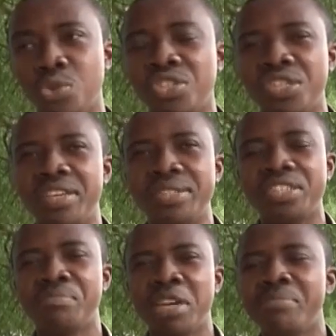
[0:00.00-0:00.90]

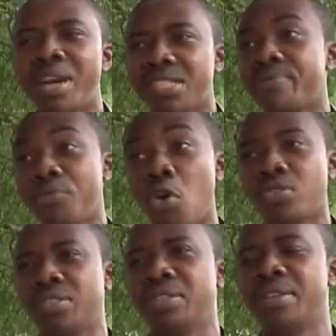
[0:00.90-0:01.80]
She made me as a
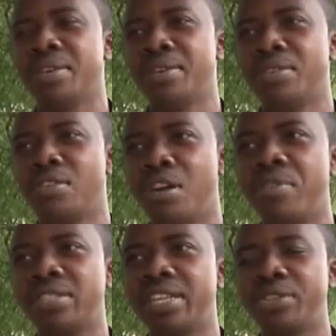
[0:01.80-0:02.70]
focus,
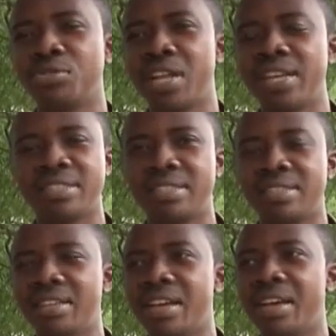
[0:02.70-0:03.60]
obviously. So
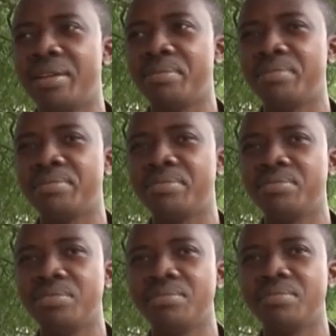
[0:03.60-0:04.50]
that's,
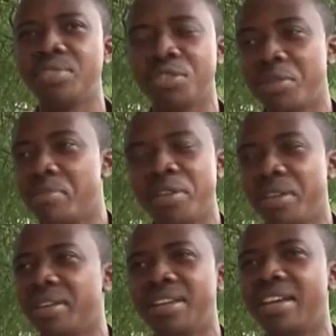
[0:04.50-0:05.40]
she made
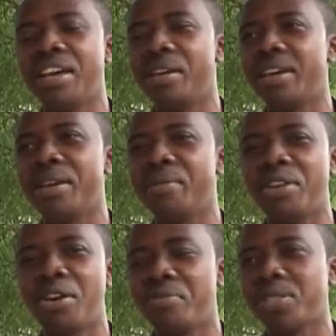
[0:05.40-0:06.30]
me
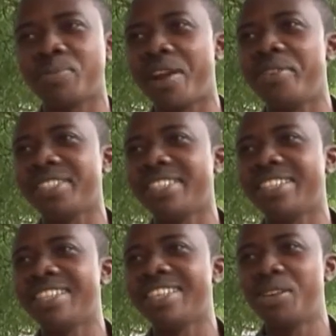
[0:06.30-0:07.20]
an obvious
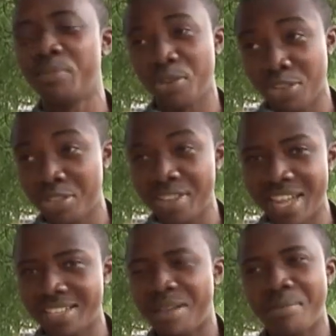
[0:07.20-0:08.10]
priority. Because
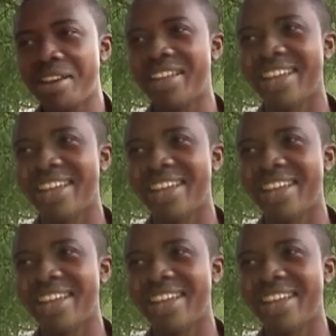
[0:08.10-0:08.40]
of that, I'm